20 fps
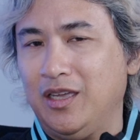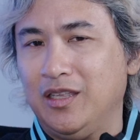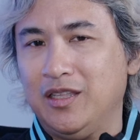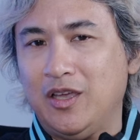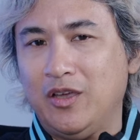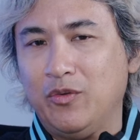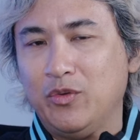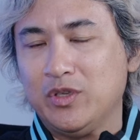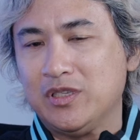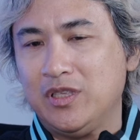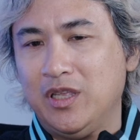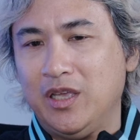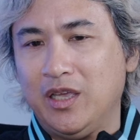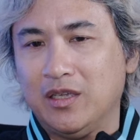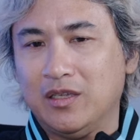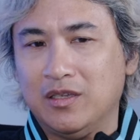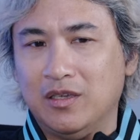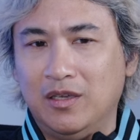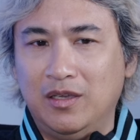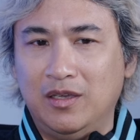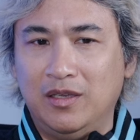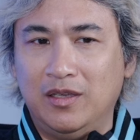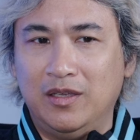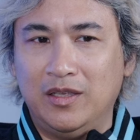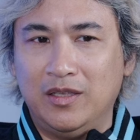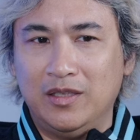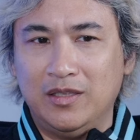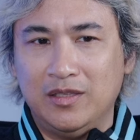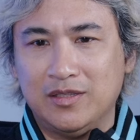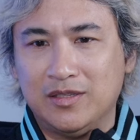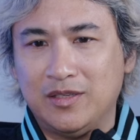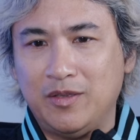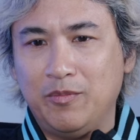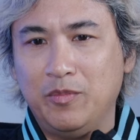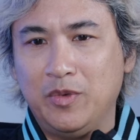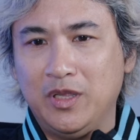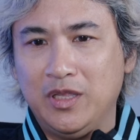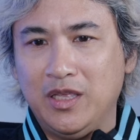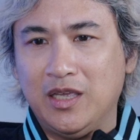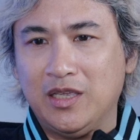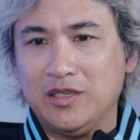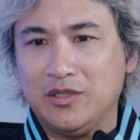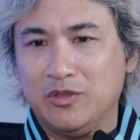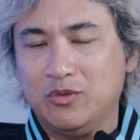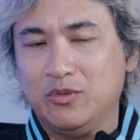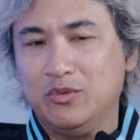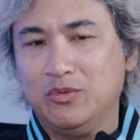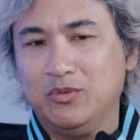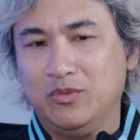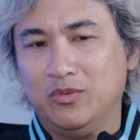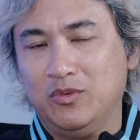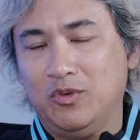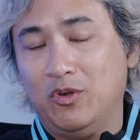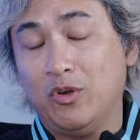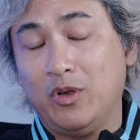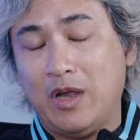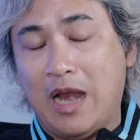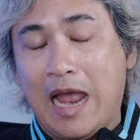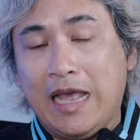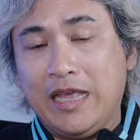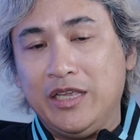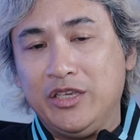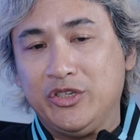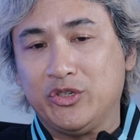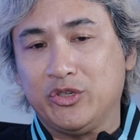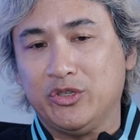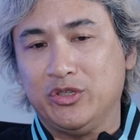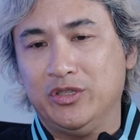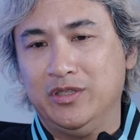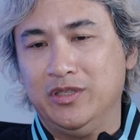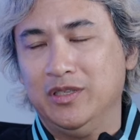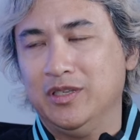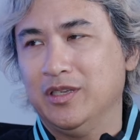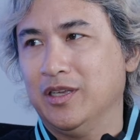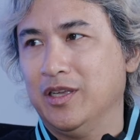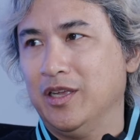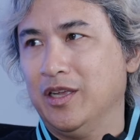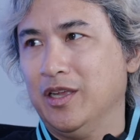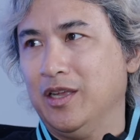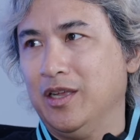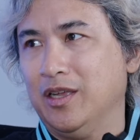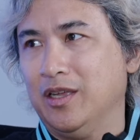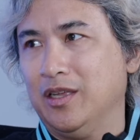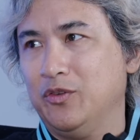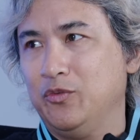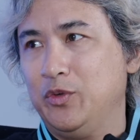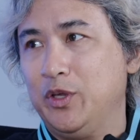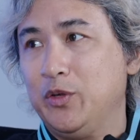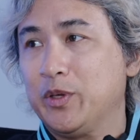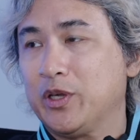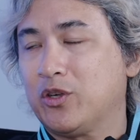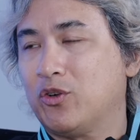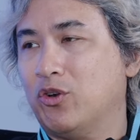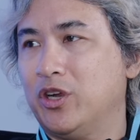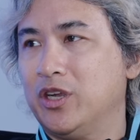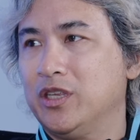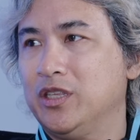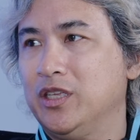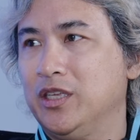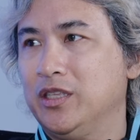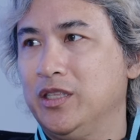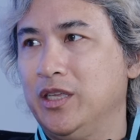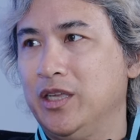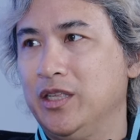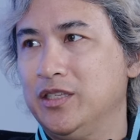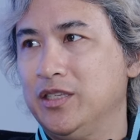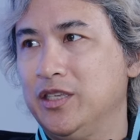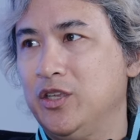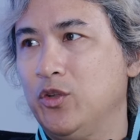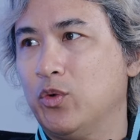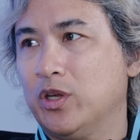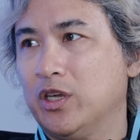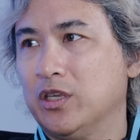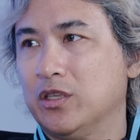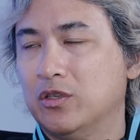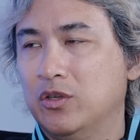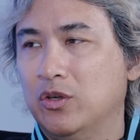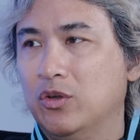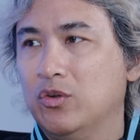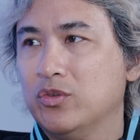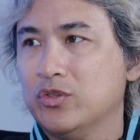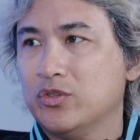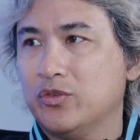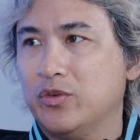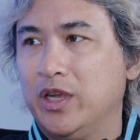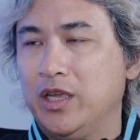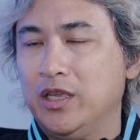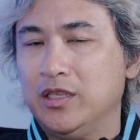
I was like, somebody has to, or I should re-record it and see where it goes, right?